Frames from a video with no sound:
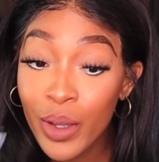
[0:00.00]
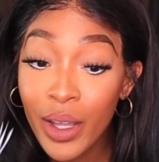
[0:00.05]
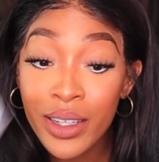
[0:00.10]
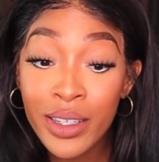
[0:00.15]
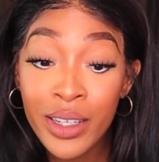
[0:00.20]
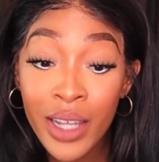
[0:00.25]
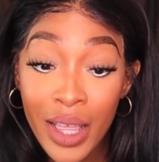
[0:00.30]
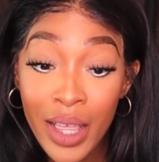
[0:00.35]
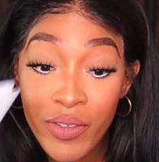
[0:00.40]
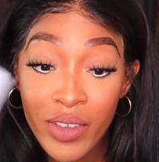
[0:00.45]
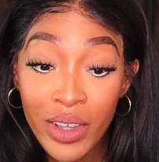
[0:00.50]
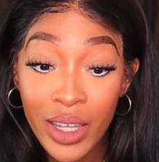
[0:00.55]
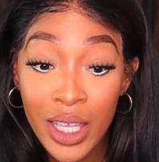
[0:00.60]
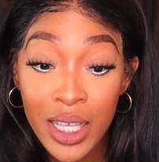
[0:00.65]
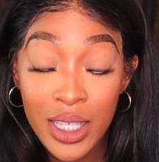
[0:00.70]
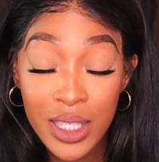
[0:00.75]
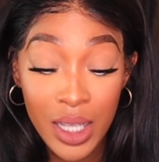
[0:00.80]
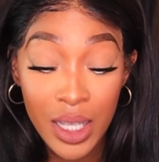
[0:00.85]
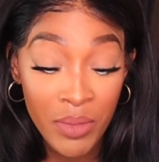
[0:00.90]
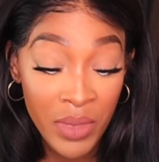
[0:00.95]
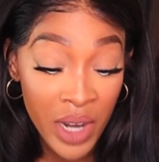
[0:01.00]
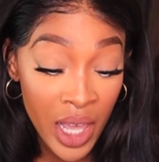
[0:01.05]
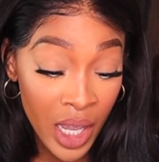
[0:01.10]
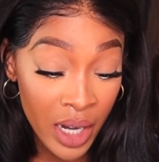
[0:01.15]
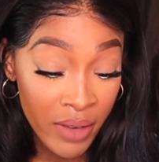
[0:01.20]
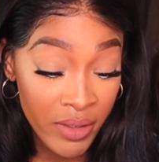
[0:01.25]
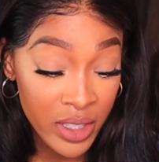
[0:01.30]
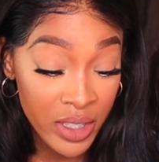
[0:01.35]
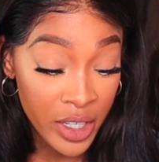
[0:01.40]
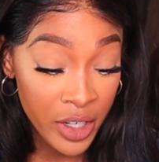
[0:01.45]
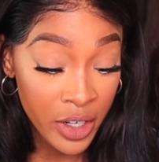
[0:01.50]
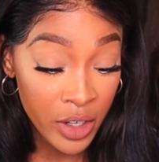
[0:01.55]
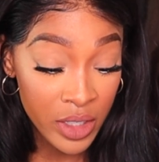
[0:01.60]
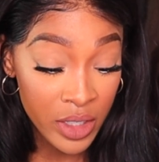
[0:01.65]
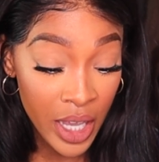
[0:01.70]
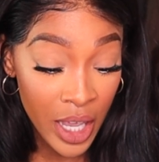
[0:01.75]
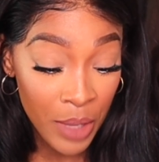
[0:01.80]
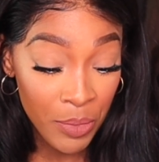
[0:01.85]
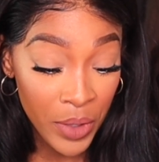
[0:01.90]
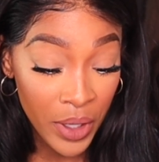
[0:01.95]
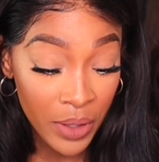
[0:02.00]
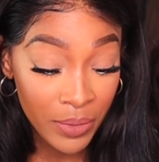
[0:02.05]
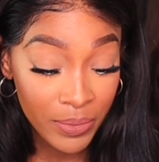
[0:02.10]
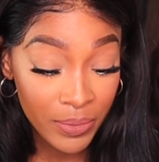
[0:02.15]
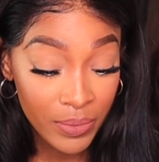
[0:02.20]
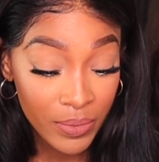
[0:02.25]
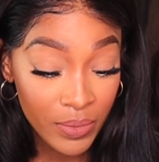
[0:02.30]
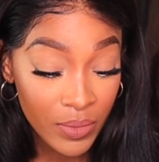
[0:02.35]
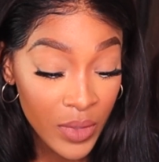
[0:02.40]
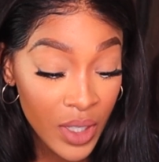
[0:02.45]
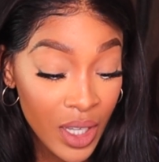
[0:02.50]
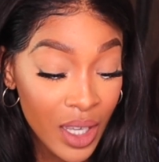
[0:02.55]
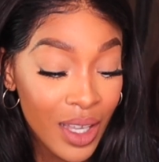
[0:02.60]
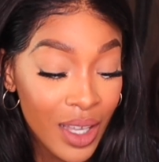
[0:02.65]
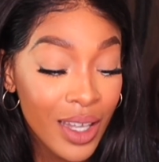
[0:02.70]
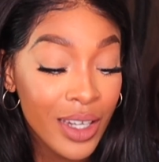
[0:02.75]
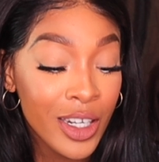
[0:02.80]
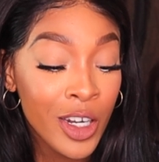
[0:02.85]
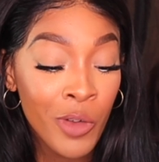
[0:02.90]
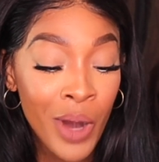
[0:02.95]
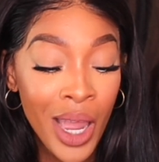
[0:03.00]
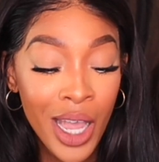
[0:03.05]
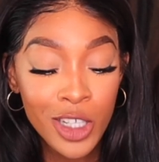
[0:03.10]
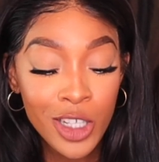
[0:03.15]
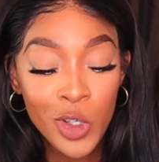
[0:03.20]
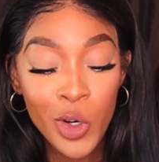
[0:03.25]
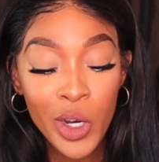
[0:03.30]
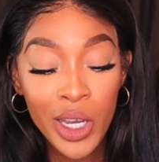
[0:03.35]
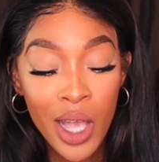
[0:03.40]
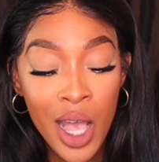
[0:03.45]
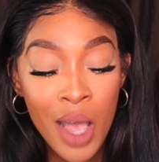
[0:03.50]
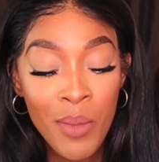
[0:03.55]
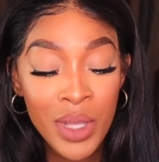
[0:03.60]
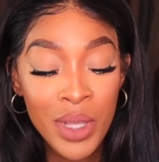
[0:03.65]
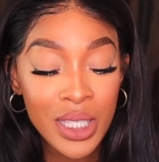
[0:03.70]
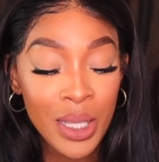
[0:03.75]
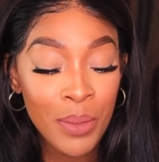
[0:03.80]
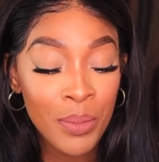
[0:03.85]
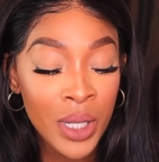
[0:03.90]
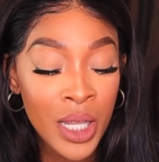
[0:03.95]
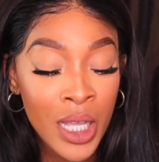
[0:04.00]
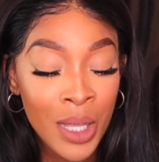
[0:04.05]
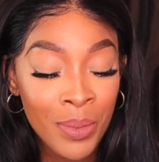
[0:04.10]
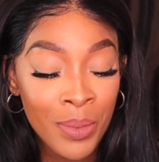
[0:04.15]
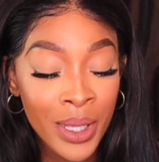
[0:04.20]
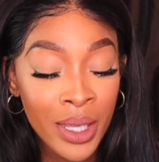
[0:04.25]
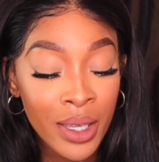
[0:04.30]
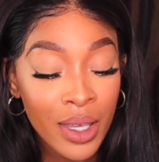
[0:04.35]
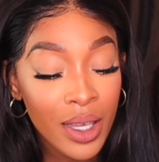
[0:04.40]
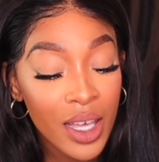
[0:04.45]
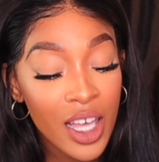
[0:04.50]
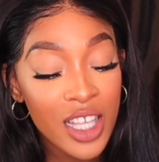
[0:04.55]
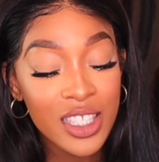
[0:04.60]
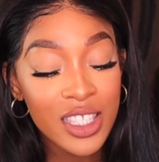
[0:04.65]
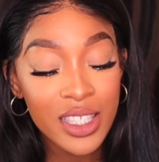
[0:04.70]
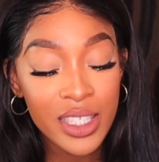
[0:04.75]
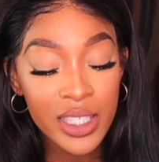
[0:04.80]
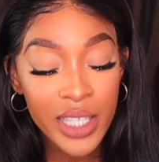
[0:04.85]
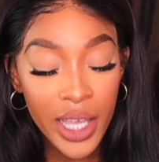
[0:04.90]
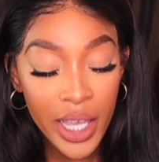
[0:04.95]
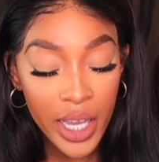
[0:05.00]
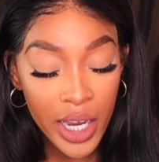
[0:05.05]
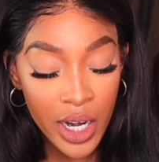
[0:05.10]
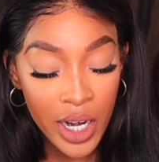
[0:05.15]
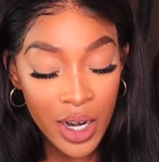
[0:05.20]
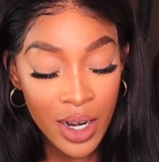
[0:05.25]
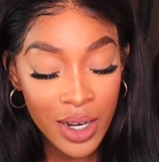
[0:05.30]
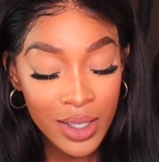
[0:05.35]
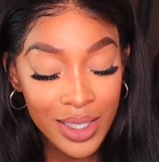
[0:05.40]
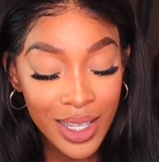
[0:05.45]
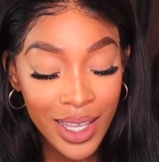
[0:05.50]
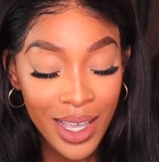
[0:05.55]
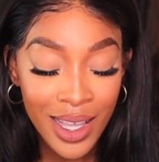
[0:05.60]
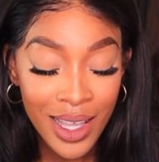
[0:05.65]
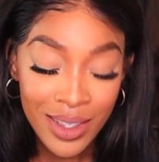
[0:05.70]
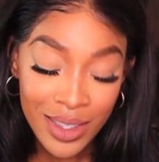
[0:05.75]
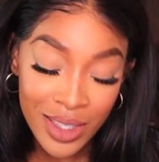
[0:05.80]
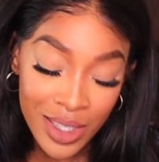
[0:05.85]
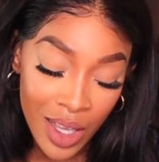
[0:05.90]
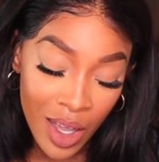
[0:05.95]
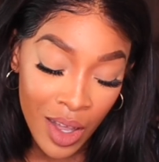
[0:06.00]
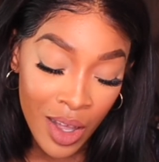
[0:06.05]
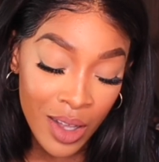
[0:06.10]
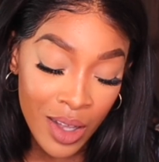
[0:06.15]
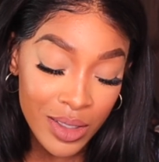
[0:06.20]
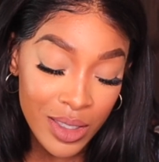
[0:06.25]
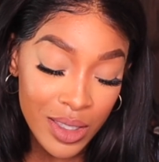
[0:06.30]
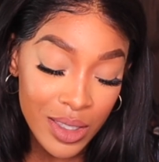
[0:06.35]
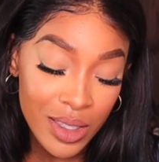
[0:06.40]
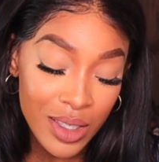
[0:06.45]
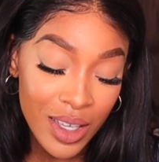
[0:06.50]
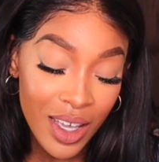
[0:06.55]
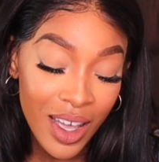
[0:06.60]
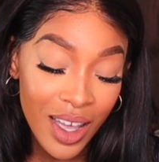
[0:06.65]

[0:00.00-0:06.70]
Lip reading: Definitely some negative stereotyping. Derogatory comments in public, stares, insults,